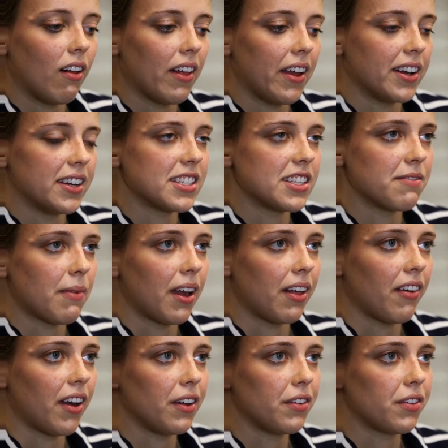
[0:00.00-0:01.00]
areas of my
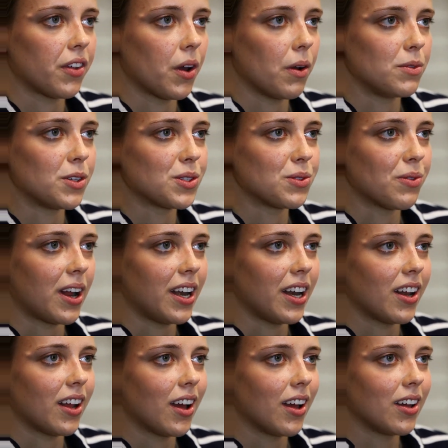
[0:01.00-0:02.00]
life, so I'm just
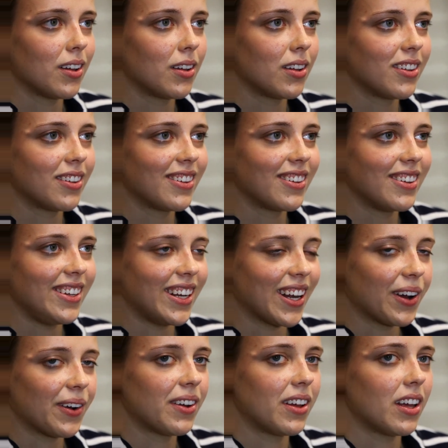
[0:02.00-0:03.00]
ready to, you
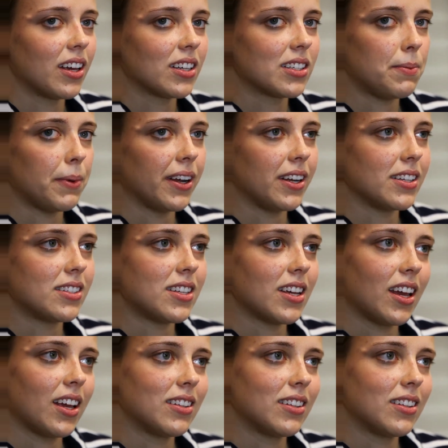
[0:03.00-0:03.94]
know, experience it